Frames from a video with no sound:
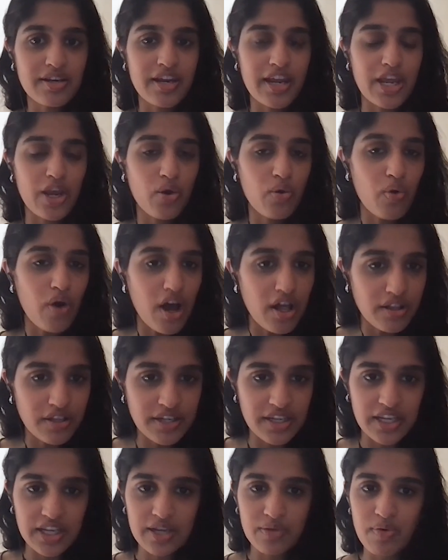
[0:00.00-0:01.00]

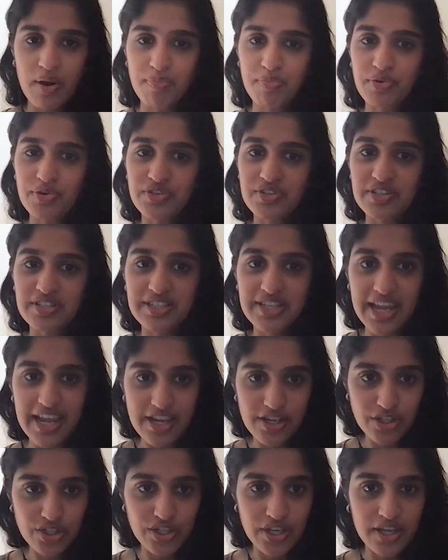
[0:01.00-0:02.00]
equality,
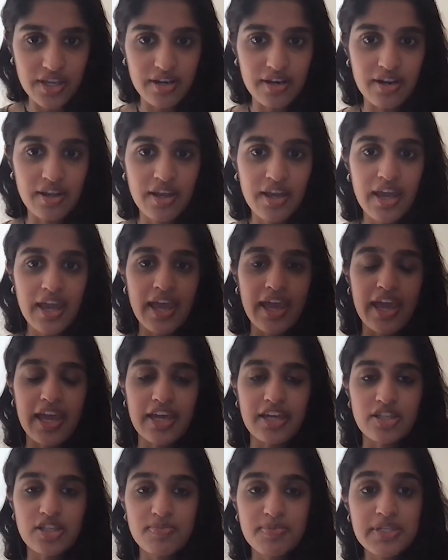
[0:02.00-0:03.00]
representation?
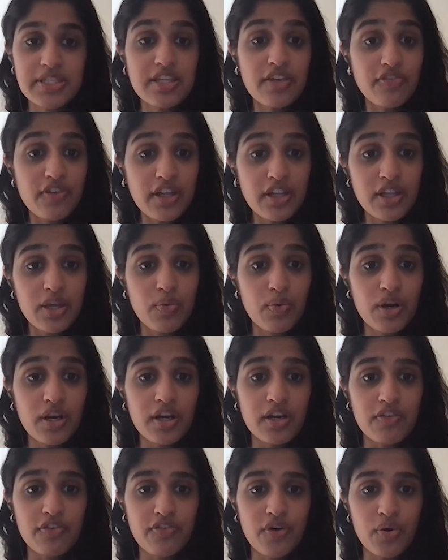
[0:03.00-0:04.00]
And specifically, we're going
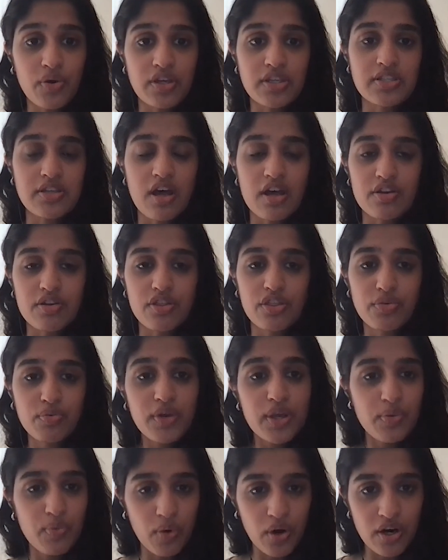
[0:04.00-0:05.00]
to focus on three
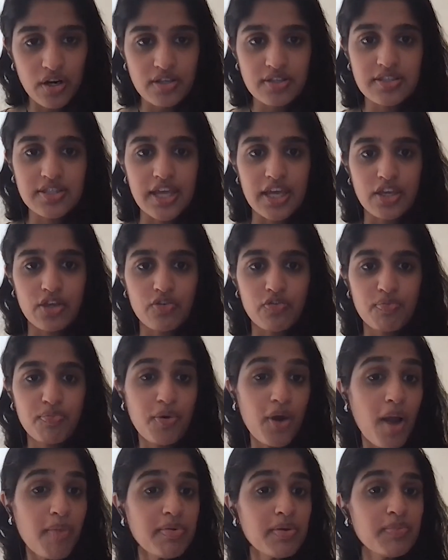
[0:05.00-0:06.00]
words that you've
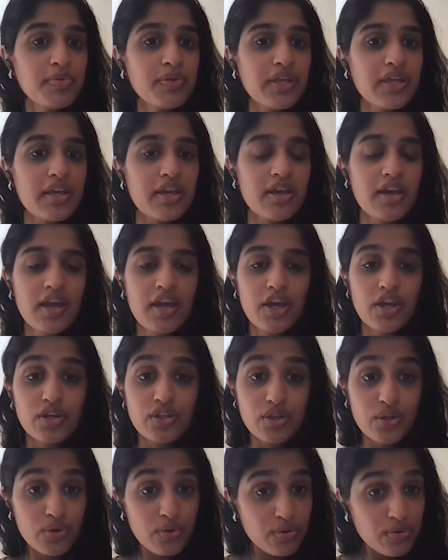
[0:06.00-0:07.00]
probably
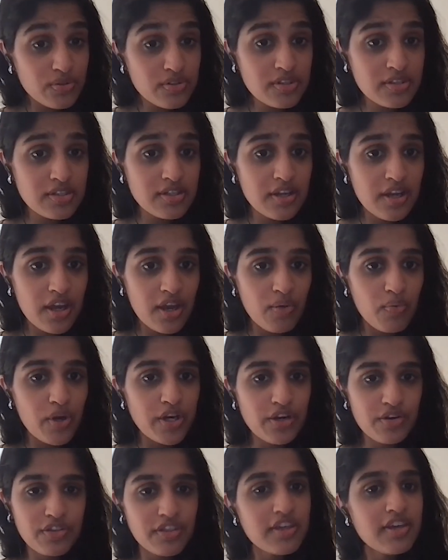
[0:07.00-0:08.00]
used when you're
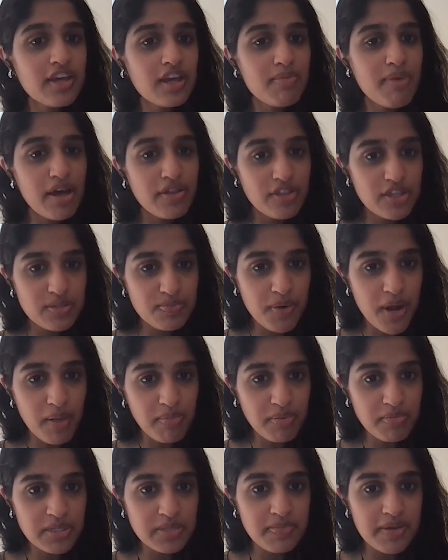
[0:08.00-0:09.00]
thinking about these
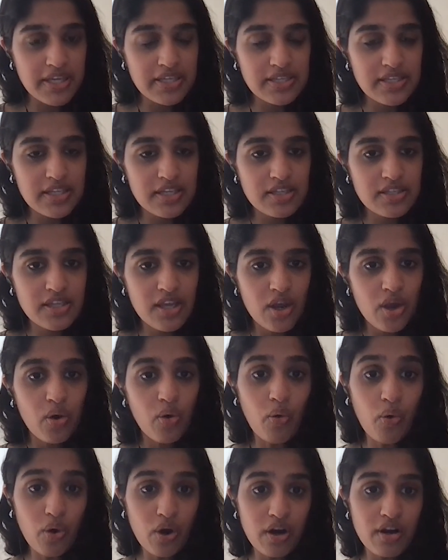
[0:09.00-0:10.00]
problem spaces,
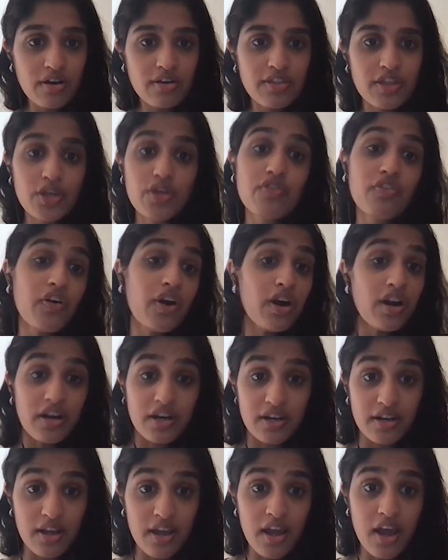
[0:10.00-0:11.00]
or that you've
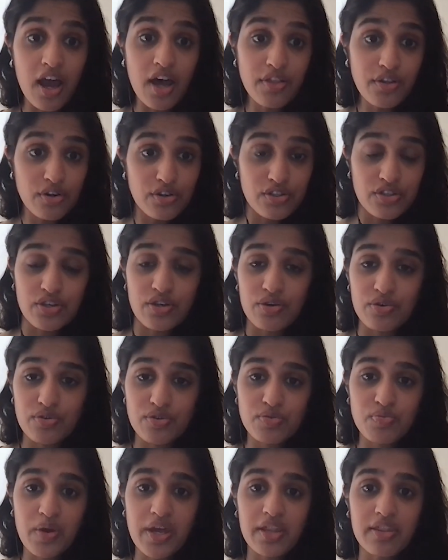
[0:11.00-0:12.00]
heard others use
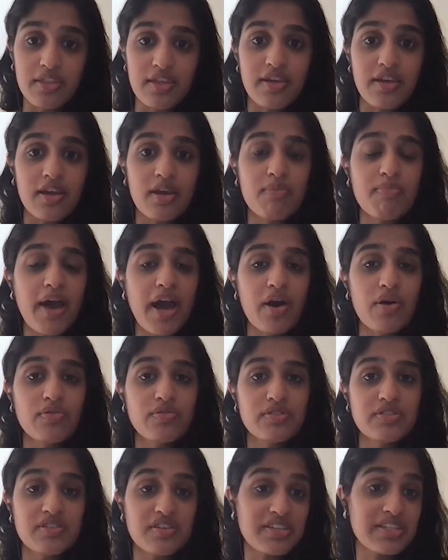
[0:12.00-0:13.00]
when thinking about
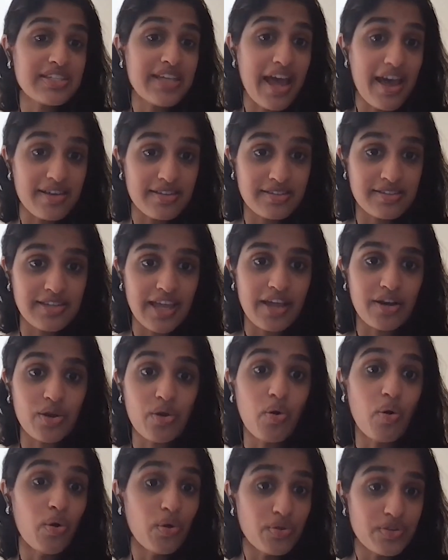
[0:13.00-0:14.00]
success and
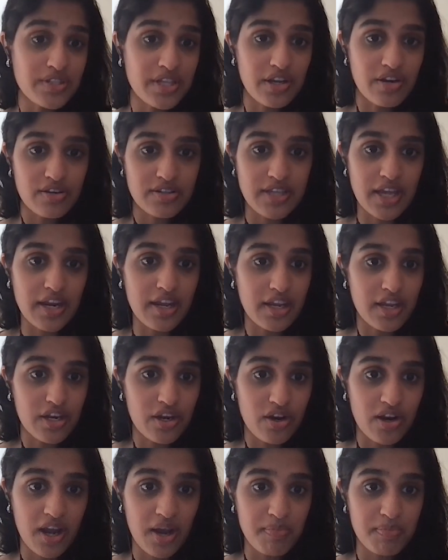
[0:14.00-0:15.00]
goals that you're setting in your
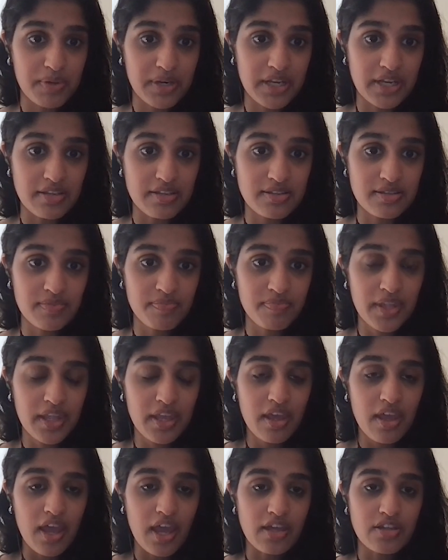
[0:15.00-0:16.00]
companies.
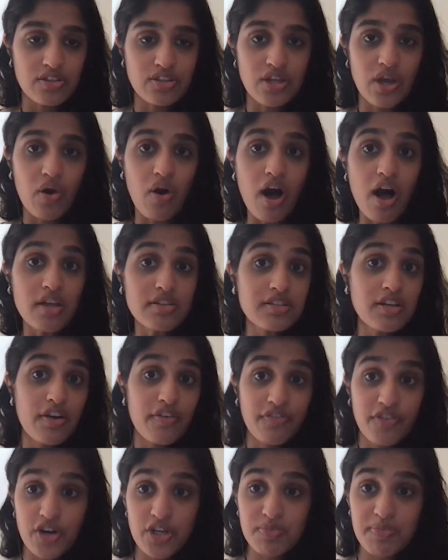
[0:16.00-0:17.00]
And so I'll start
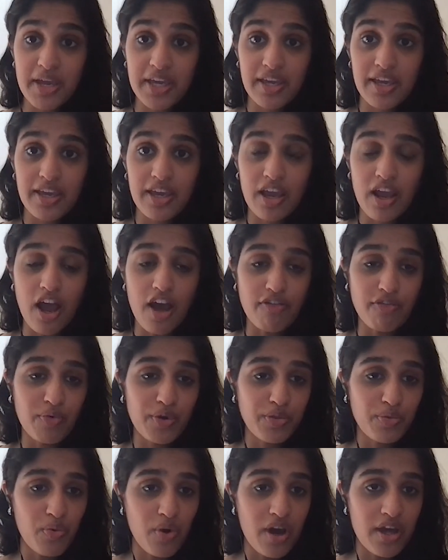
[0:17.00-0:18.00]
first by kicking off with
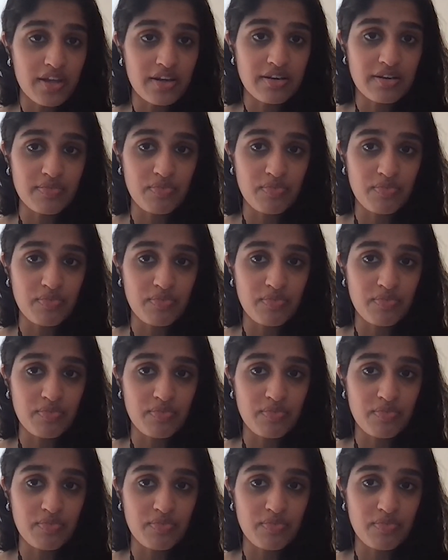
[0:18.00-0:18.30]
one,